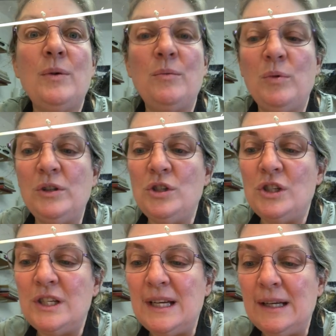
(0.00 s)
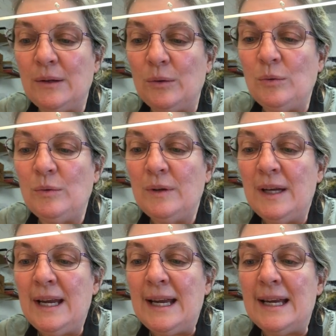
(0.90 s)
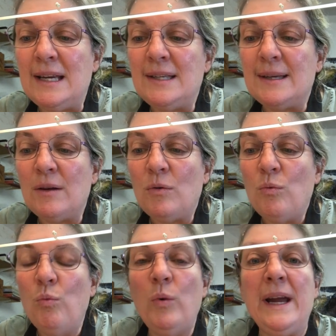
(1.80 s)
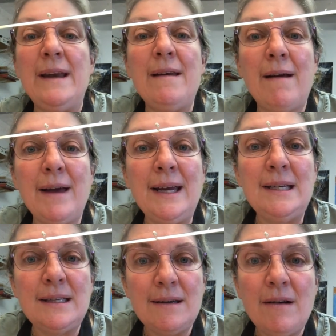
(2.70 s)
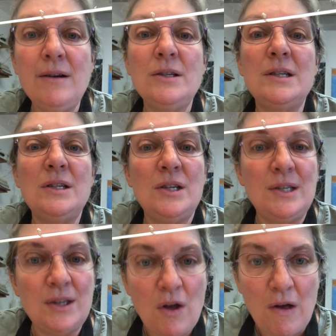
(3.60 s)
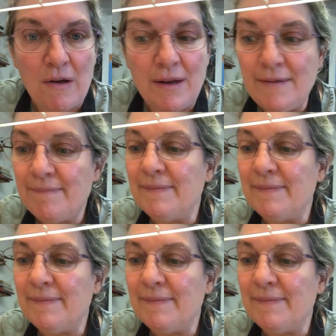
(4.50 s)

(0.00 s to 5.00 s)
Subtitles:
what we'll do is when I start to saw,